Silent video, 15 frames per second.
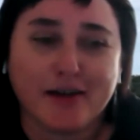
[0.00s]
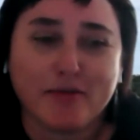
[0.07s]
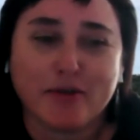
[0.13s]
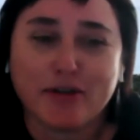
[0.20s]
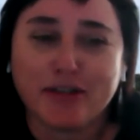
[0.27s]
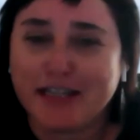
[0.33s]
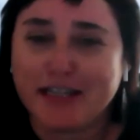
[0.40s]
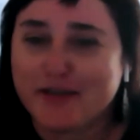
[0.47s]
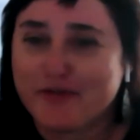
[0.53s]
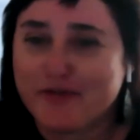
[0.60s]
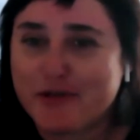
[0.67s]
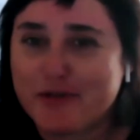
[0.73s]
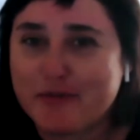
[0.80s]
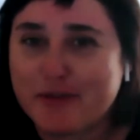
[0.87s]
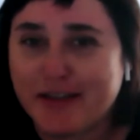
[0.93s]
I'm calling in
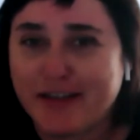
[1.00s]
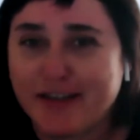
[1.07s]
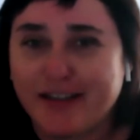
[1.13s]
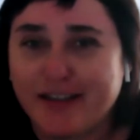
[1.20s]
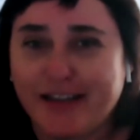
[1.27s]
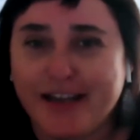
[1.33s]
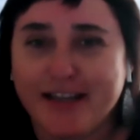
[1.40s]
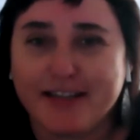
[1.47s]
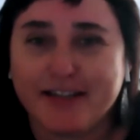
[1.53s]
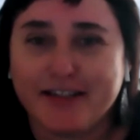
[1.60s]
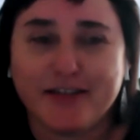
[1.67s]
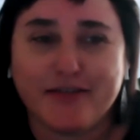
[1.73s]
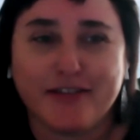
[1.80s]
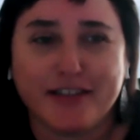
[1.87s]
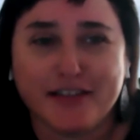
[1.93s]
from the lands
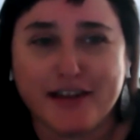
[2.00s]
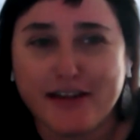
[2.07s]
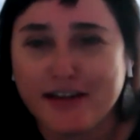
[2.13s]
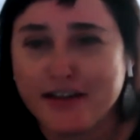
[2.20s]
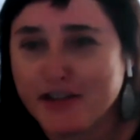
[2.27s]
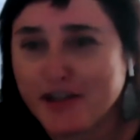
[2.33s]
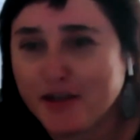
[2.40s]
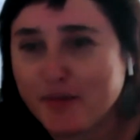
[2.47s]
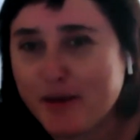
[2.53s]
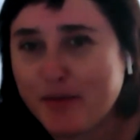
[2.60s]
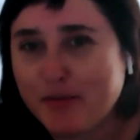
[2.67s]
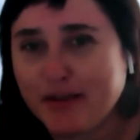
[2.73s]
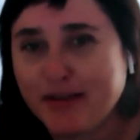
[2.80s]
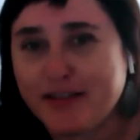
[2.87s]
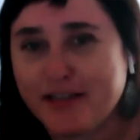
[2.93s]
of the Darkinjung
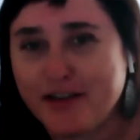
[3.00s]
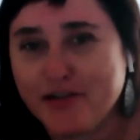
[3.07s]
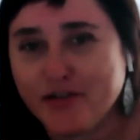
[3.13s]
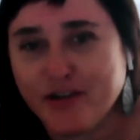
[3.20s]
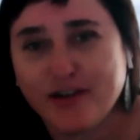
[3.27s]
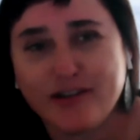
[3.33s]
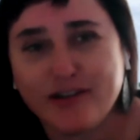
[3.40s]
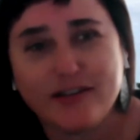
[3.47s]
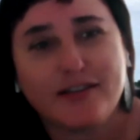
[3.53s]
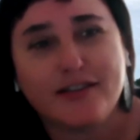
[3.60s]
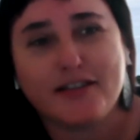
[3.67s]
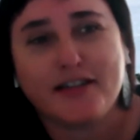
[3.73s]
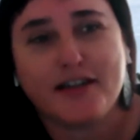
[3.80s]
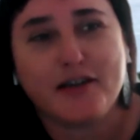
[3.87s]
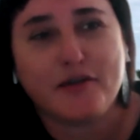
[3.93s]
people at the Central Coast,
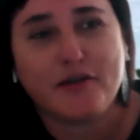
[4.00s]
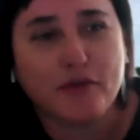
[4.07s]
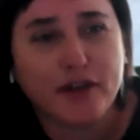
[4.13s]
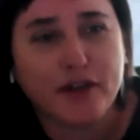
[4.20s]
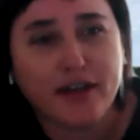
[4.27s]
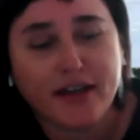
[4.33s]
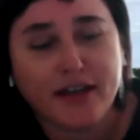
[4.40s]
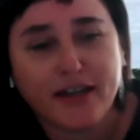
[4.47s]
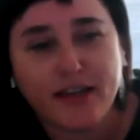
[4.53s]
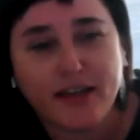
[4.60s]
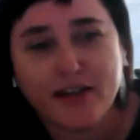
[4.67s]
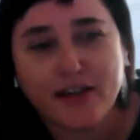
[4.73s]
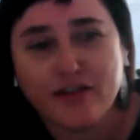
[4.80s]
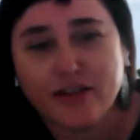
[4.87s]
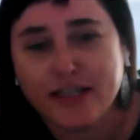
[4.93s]
and I want to
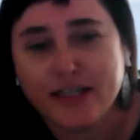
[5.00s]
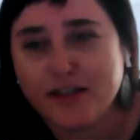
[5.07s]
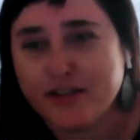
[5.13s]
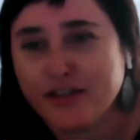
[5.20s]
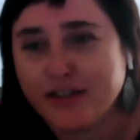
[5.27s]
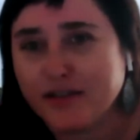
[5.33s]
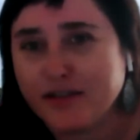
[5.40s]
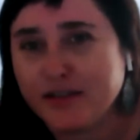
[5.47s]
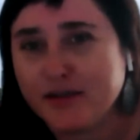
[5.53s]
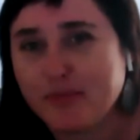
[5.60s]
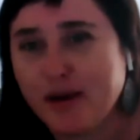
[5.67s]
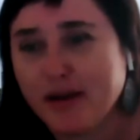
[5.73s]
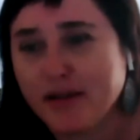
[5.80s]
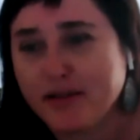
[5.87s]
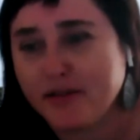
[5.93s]
acknowledge elders
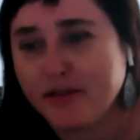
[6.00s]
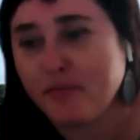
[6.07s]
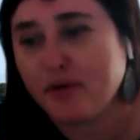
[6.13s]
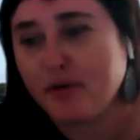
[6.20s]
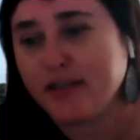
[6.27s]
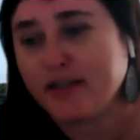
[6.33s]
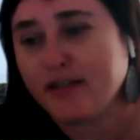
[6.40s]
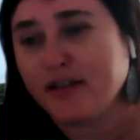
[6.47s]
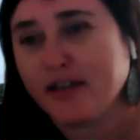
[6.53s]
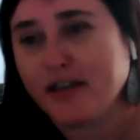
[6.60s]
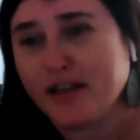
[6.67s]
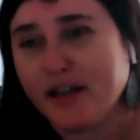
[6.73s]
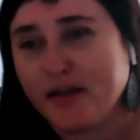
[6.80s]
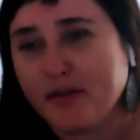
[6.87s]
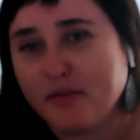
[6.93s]
past and present,
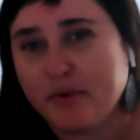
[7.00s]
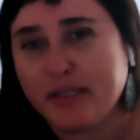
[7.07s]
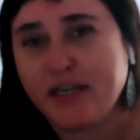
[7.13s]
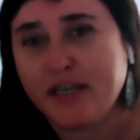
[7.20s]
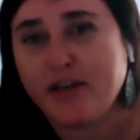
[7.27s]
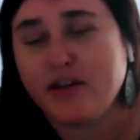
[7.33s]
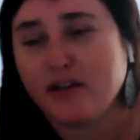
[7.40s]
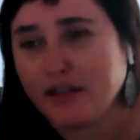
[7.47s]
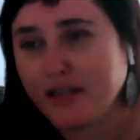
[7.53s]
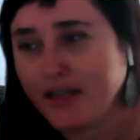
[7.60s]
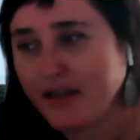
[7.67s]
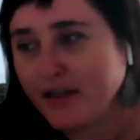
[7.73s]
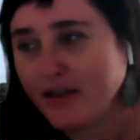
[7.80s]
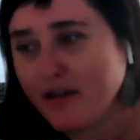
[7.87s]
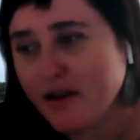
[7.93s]
and
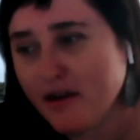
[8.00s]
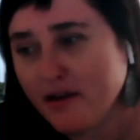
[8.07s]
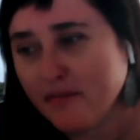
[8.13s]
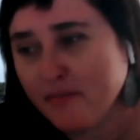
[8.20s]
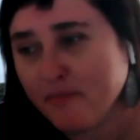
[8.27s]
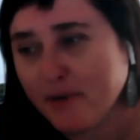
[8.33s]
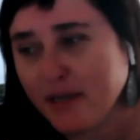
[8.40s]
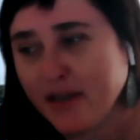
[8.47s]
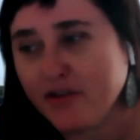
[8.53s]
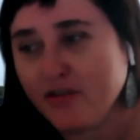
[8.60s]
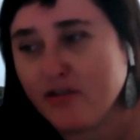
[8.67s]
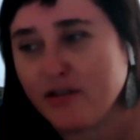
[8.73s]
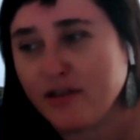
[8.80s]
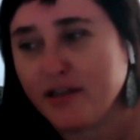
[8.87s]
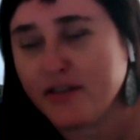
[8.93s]
particularly
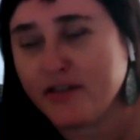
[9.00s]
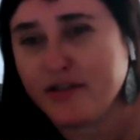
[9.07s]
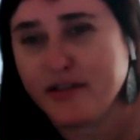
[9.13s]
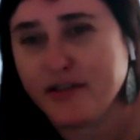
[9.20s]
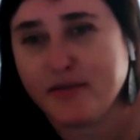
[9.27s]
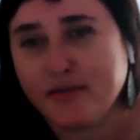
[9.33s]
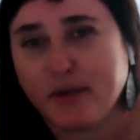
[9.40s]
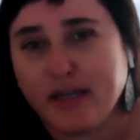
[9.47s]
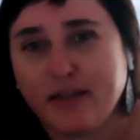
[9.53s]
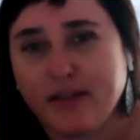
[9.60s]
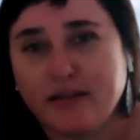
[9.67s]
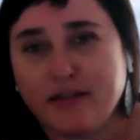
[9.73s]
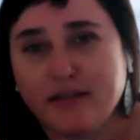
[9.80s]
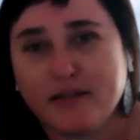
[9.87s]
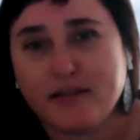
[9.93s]
acknowledge this
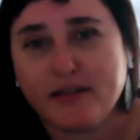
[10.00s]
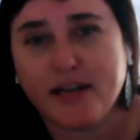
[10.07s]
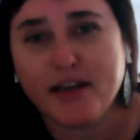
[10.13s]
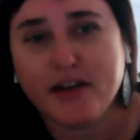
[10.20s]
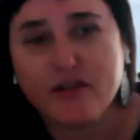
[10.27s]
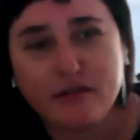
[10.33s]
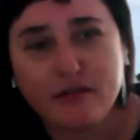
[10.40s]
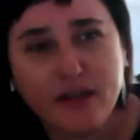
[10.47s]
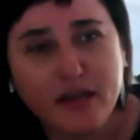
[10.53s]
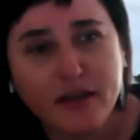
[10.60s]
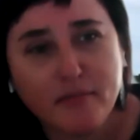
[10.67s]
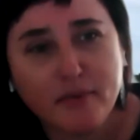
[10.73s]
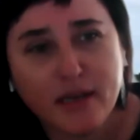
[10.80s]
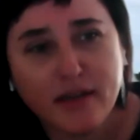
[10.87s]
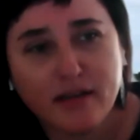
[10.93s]
week's NAIDOC
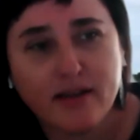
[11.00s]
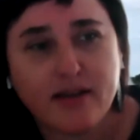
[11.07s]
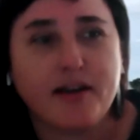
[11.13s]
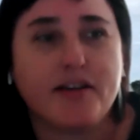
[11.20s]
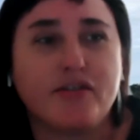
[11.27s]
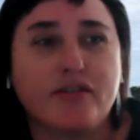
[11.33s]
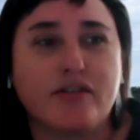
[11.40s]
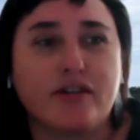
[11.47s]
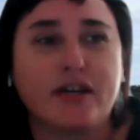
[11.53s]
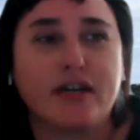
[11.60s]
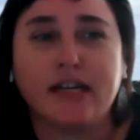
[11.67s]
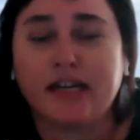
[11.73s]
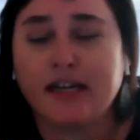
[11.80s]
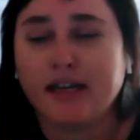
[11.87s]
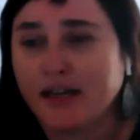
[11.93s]
theme, Healing
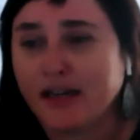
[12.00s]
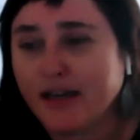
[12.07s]
Country,